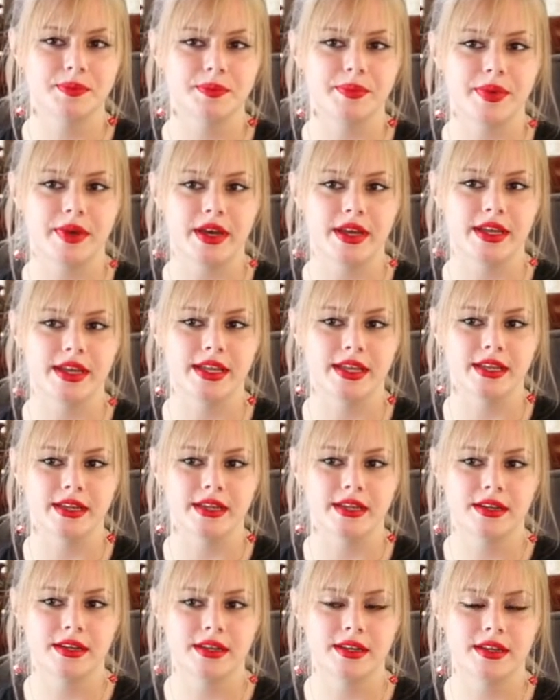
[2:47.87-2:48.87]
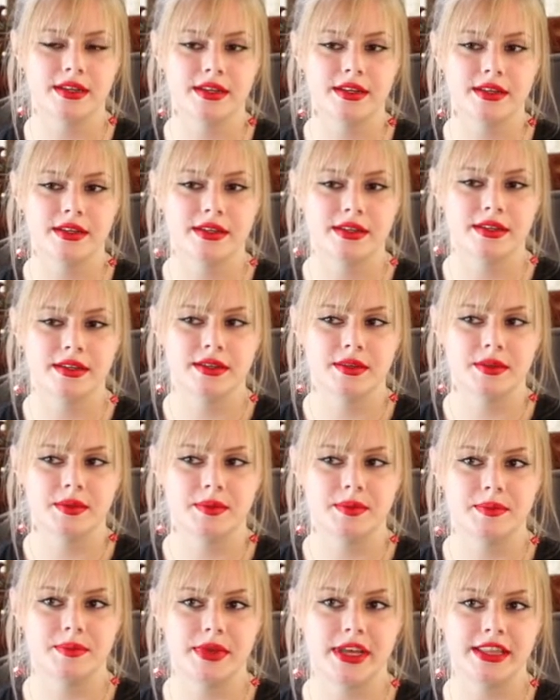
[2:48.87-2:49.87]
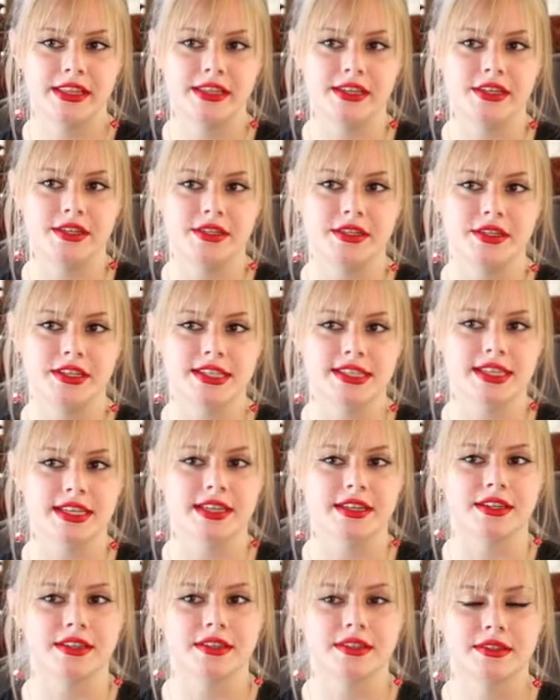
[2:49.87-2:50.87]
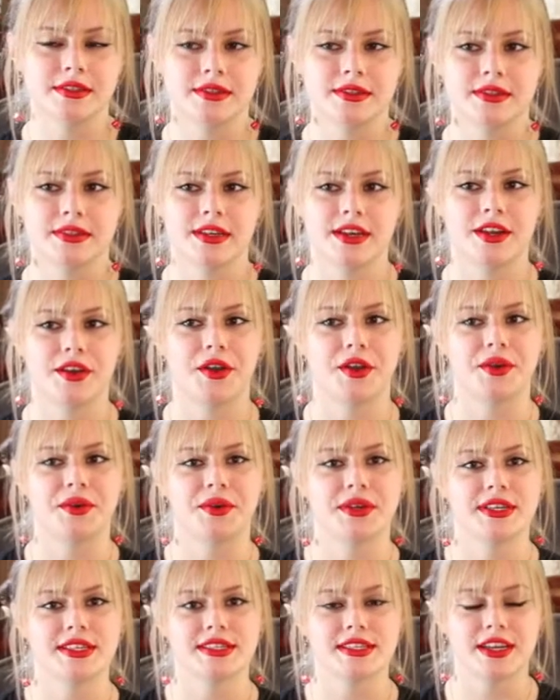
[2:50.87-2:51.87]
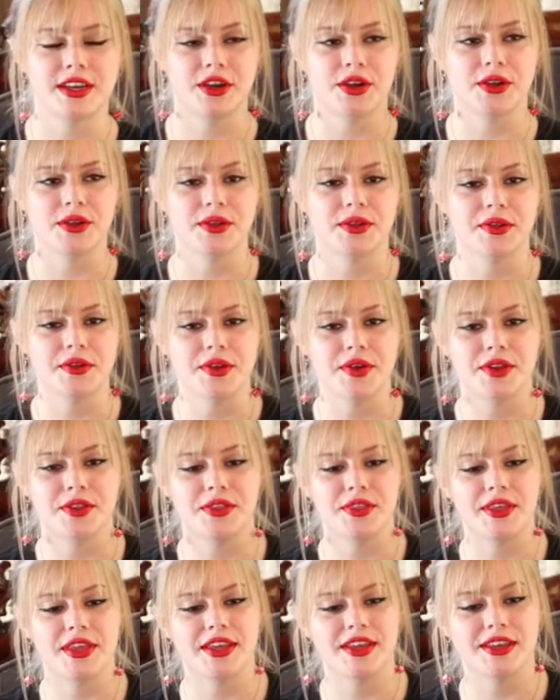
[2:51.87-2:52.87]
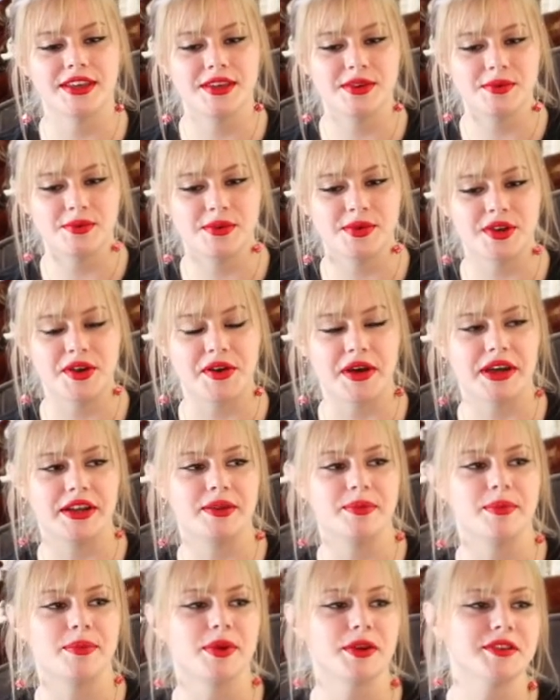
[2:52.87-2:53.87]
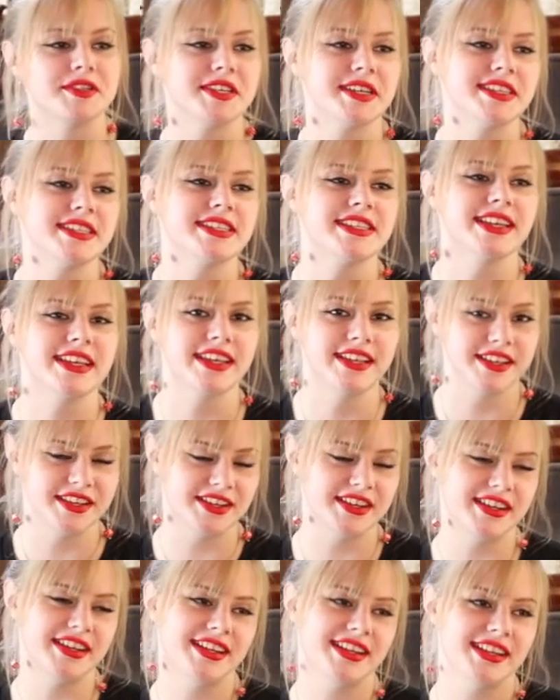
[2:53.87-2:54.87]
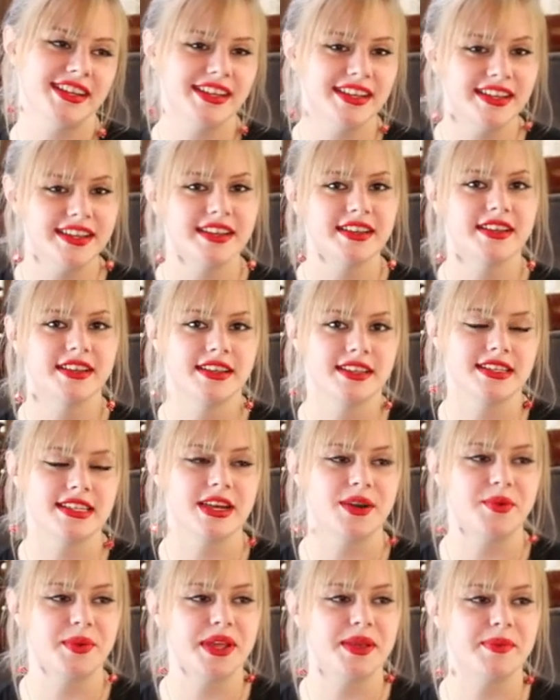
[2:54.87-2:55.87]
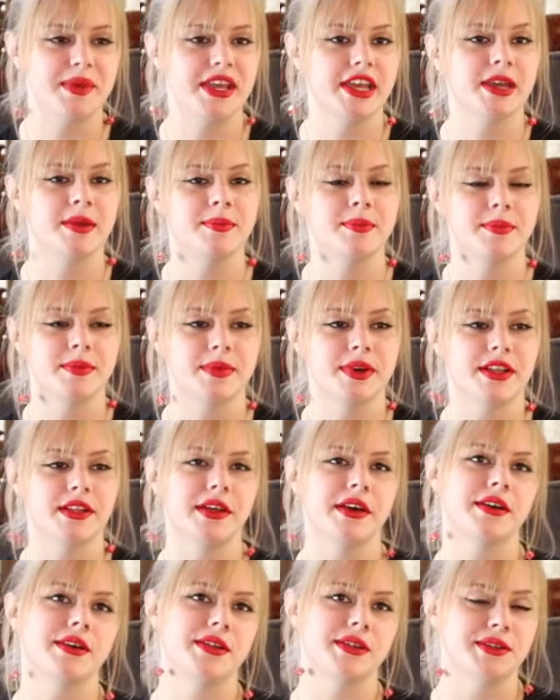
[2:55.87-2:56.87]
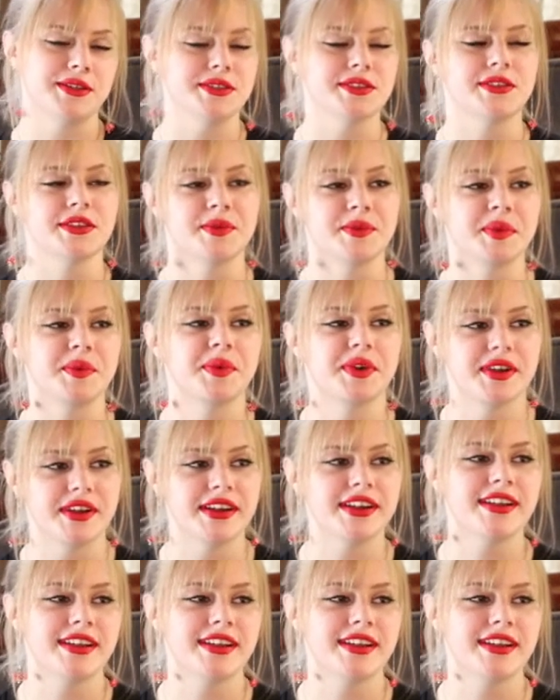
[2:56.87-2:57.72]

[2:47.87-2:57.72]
but mainly it's I don't know, it's our thing. We'll go out and protest together. It's how we became a lot closer than we were.